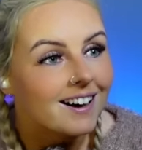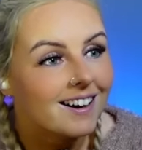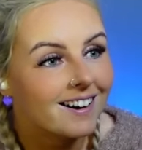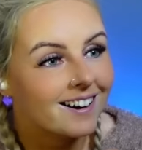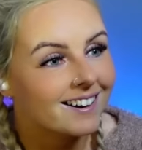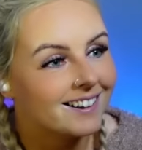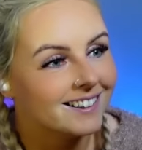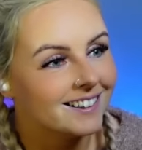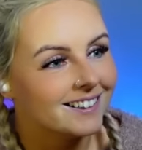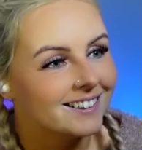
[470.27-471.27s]
I
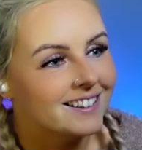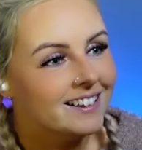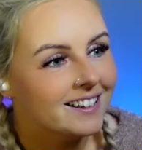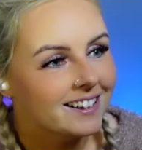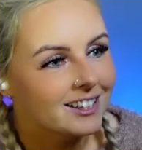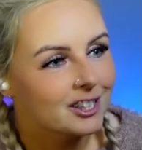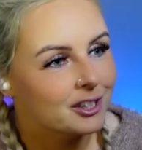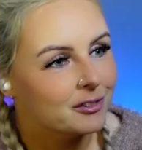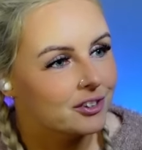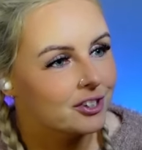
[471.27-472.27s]

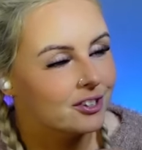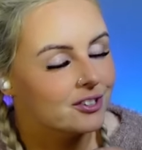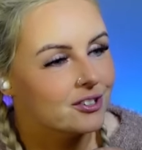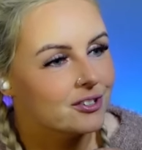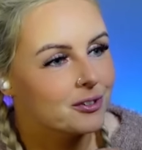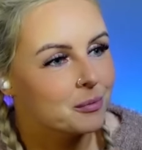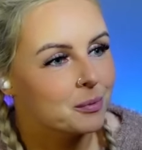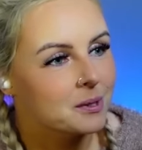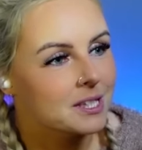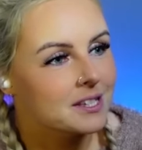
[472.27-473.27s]
have others to
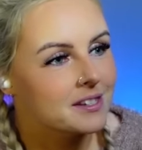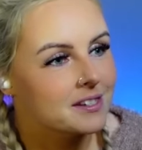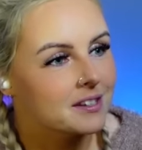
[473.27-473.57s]
replace